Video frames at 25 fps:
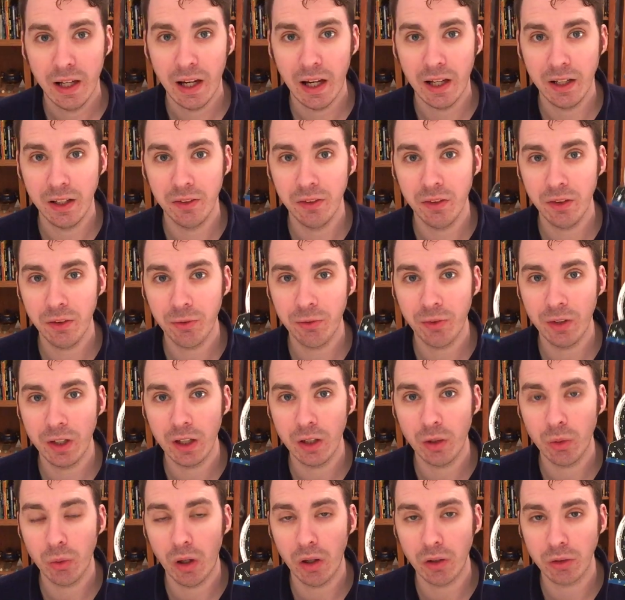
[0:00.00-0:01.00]
And in this
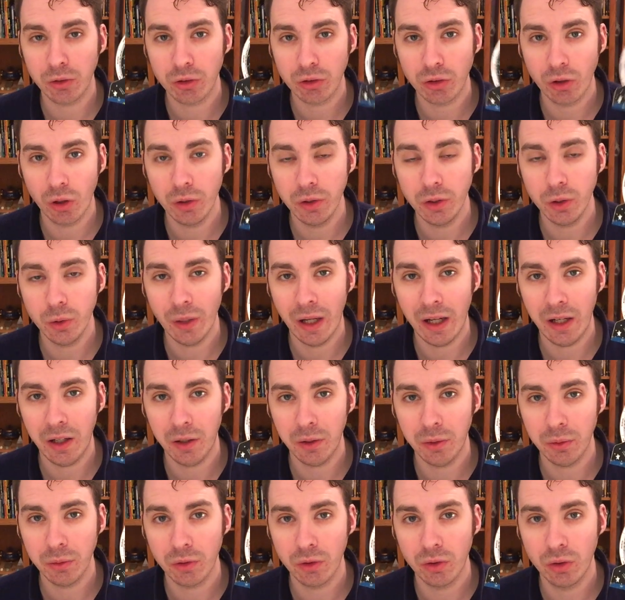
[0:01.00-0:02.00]
video, I'll show you
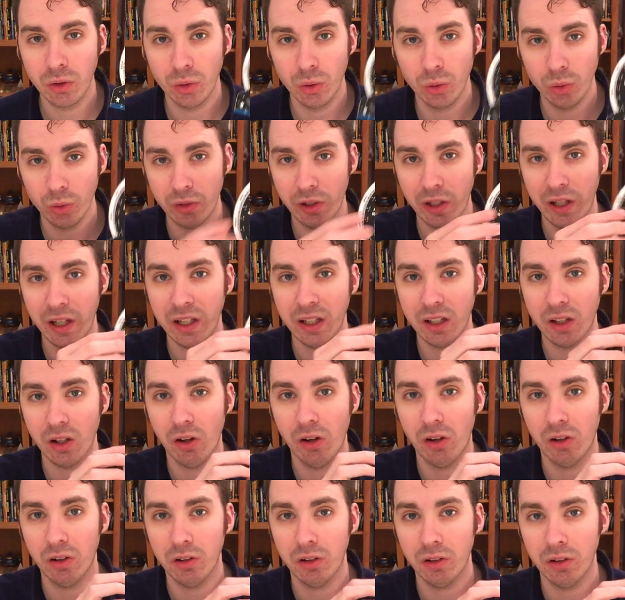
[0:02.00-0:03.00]
how to take
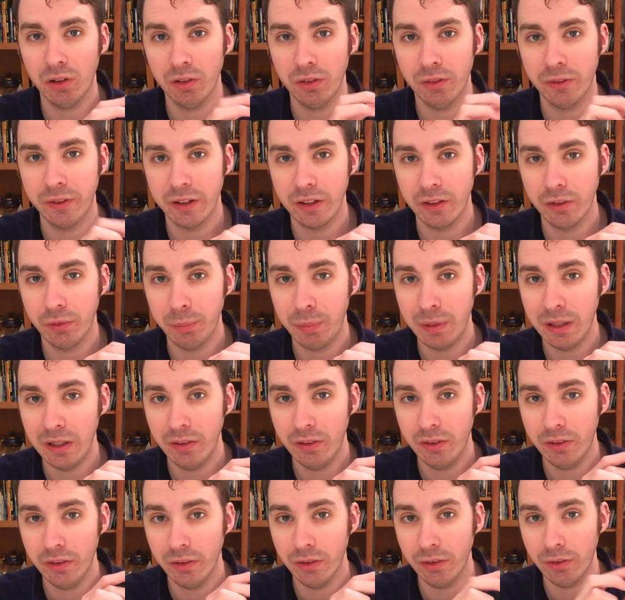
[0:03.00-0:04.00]
all these
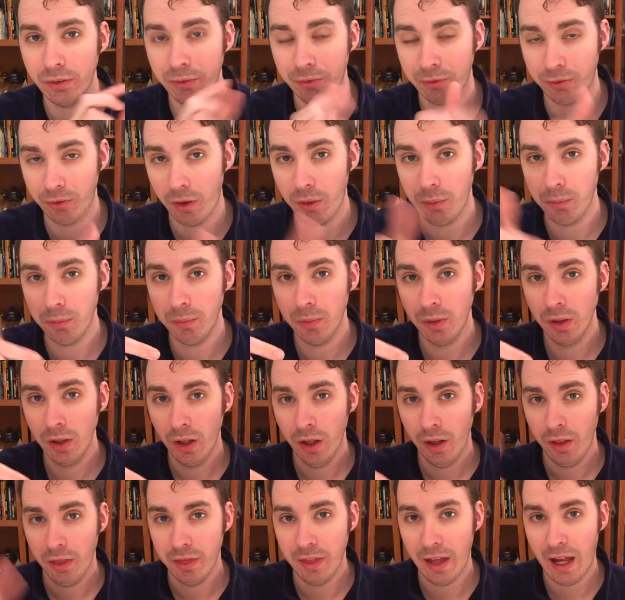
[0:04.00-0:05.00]
pieces from
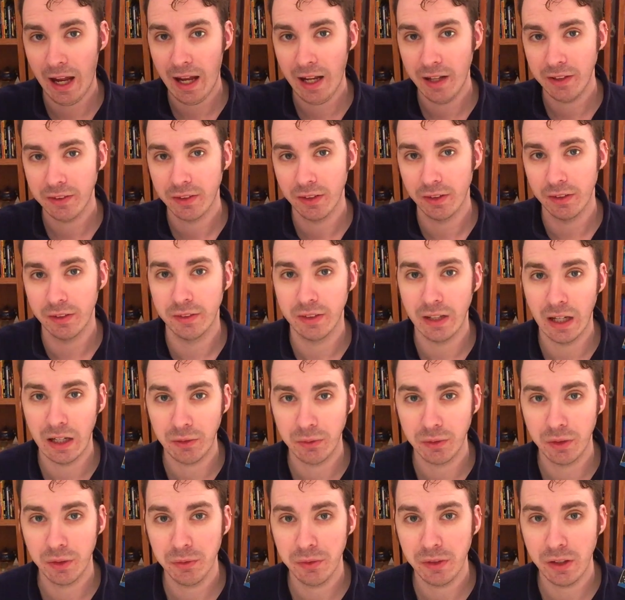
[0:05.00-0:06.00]
that
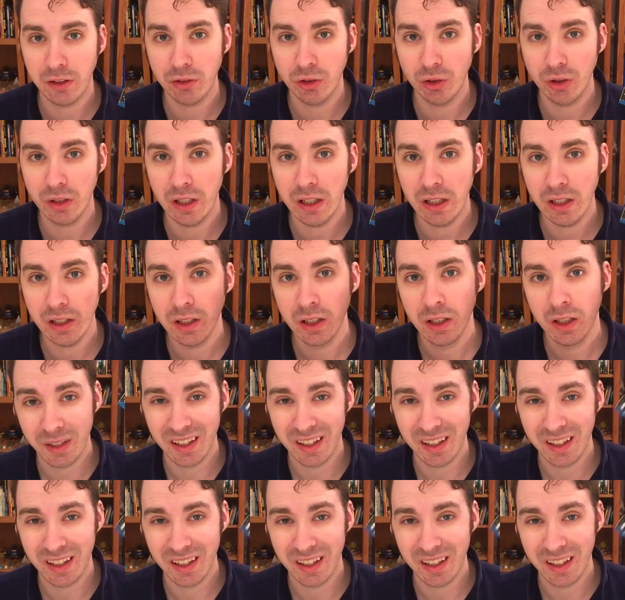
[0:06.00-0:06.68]
download that you get.